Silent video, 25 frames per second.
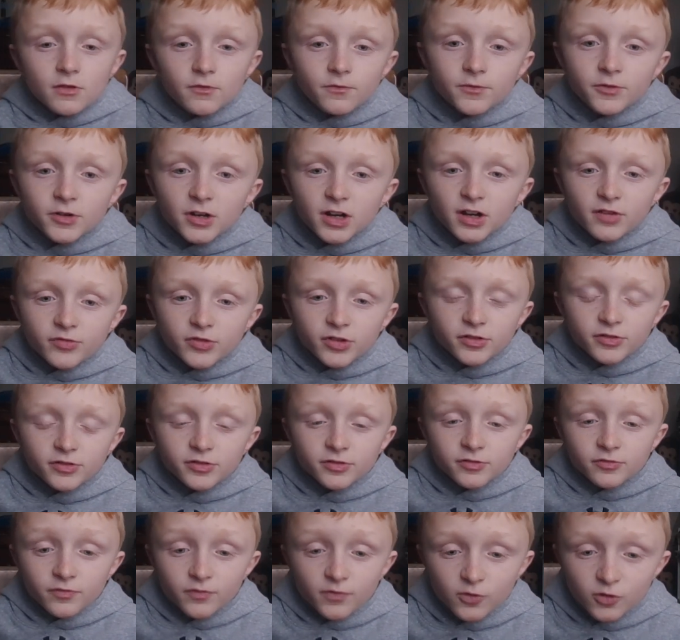for
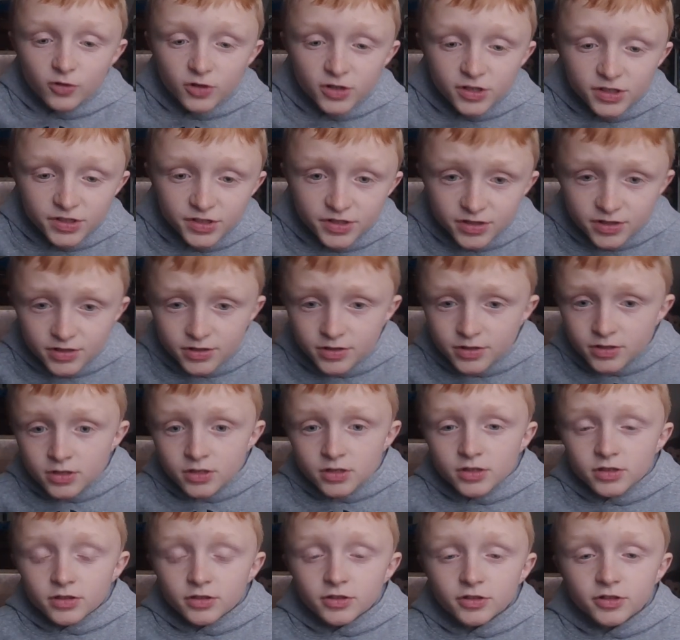every force
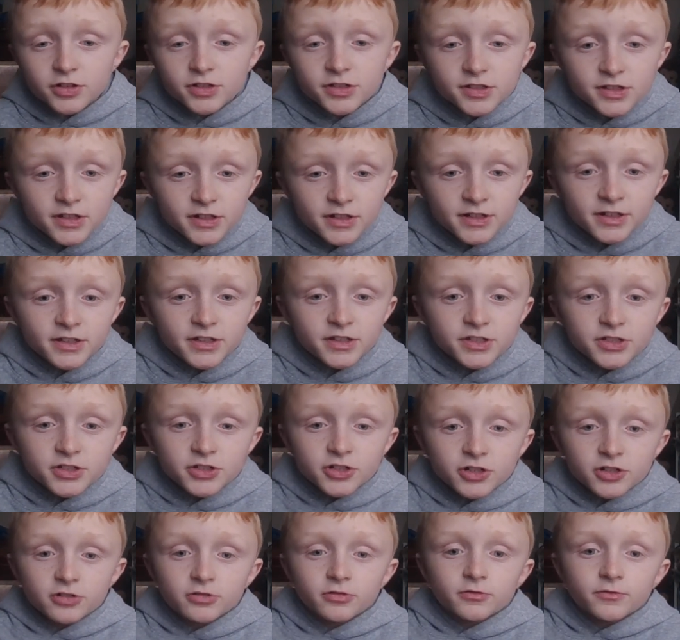there is an
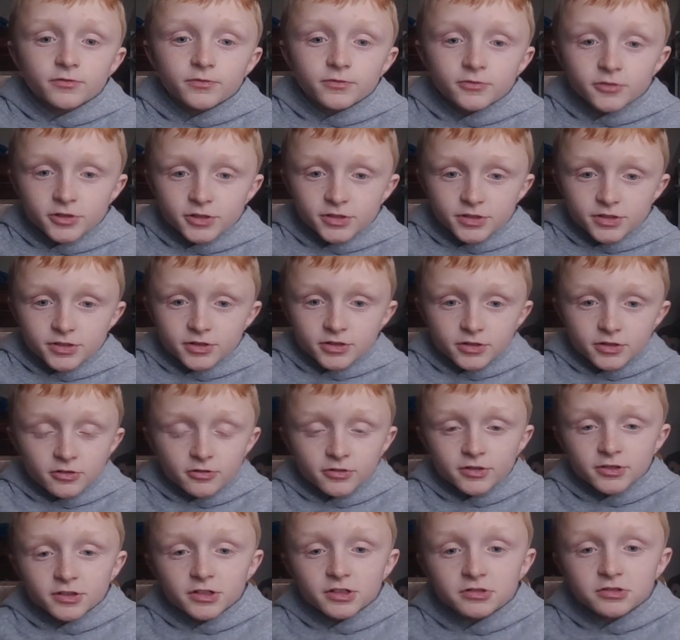external force
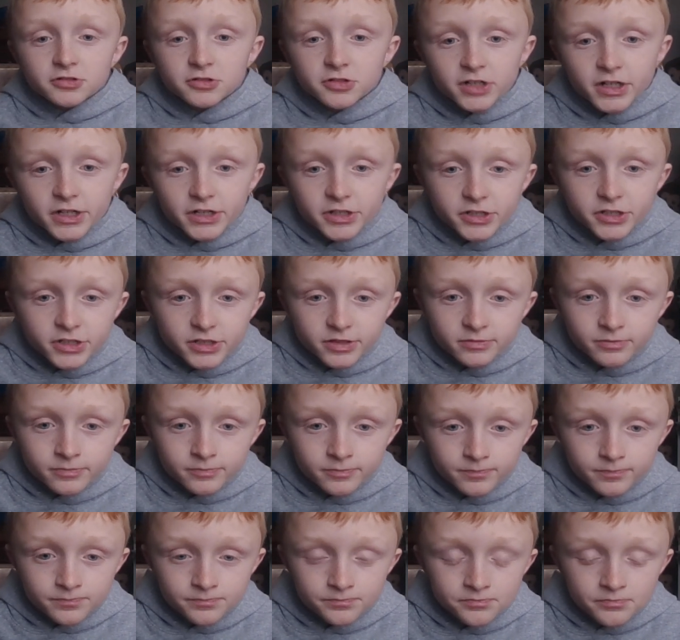going the other direction.
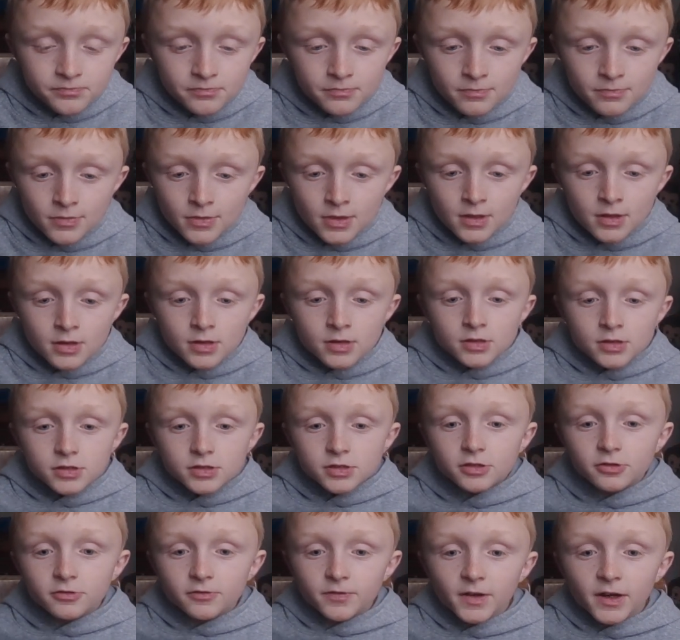
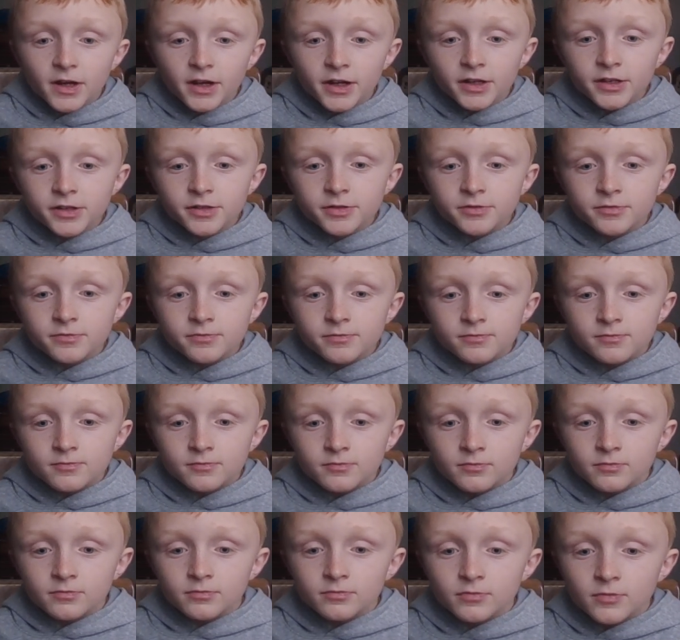So if I
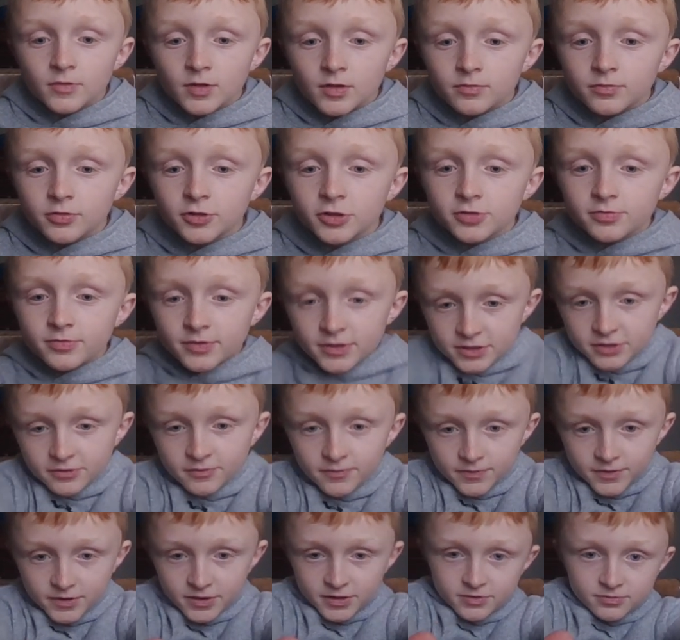push
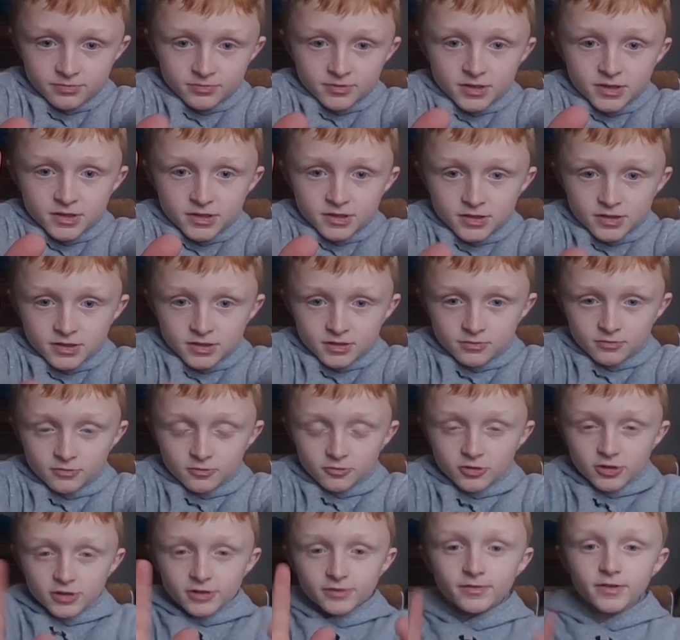myself this way,
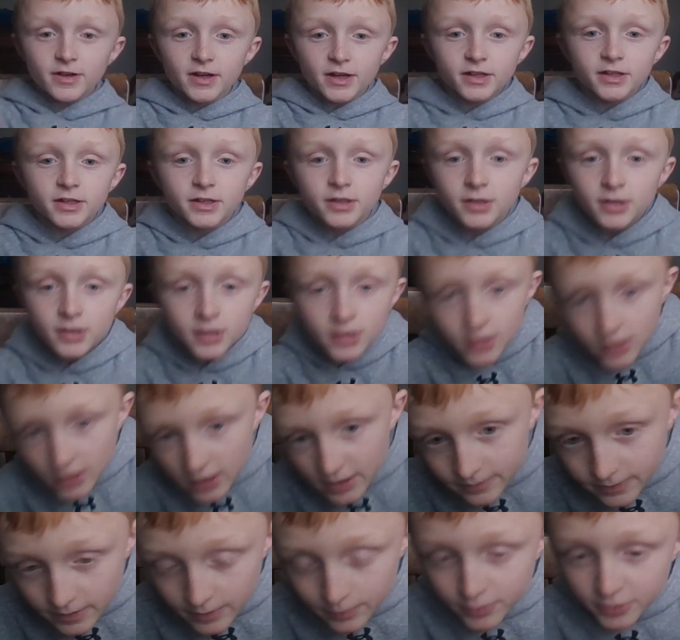or if I
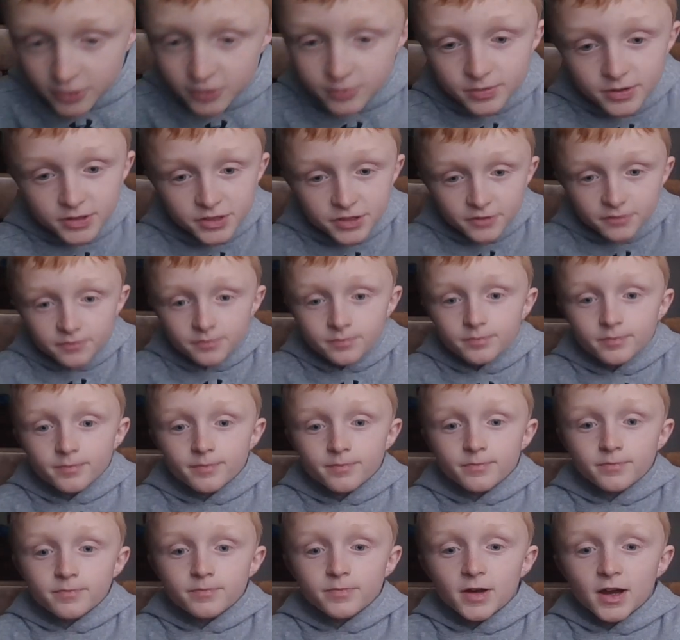push myself
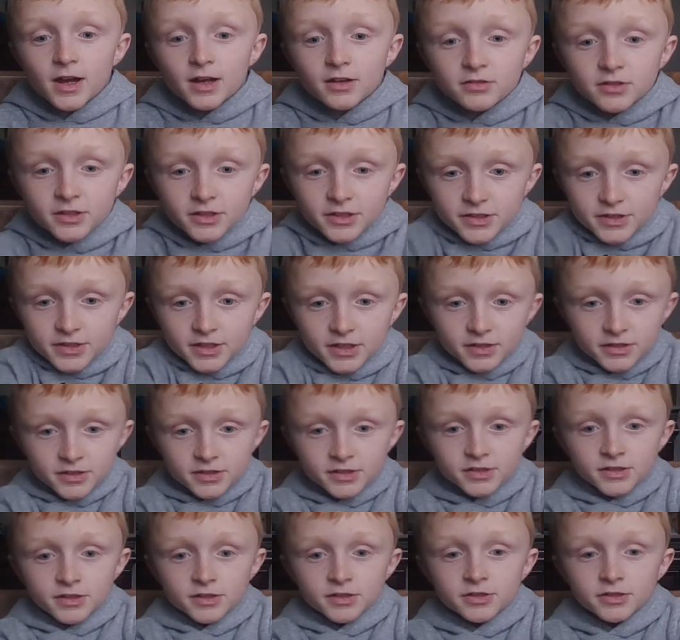back like
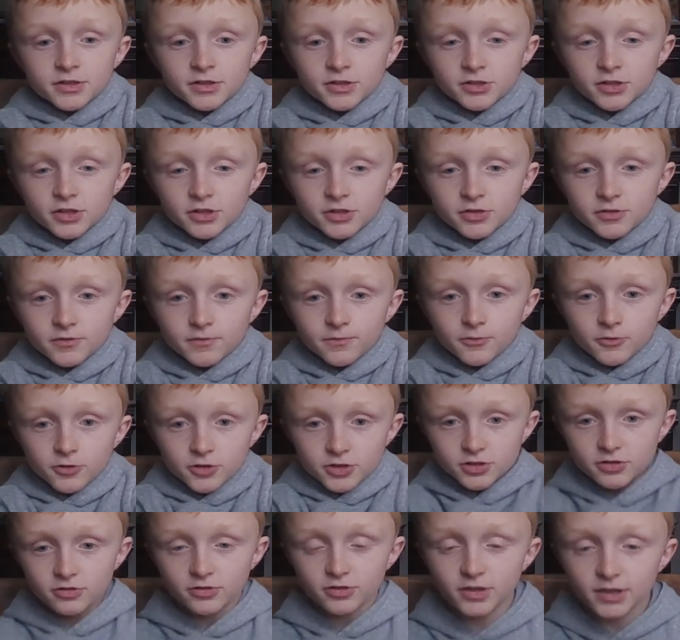this, there's also a
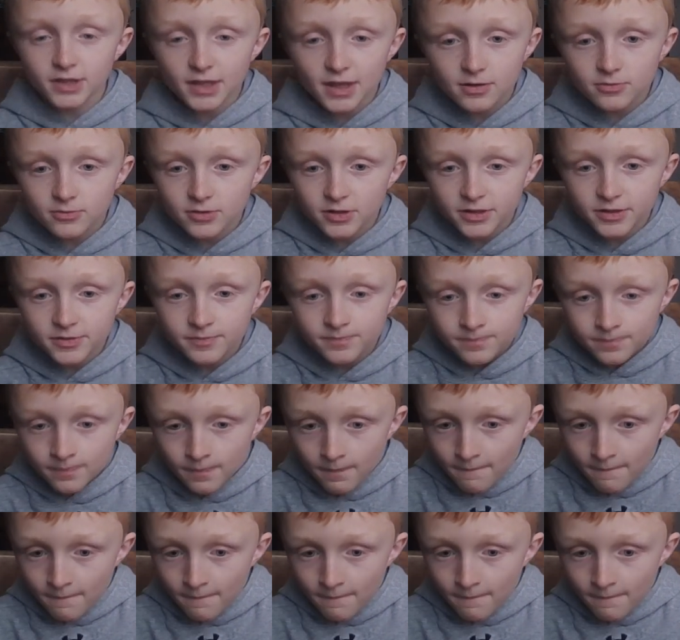force going that way.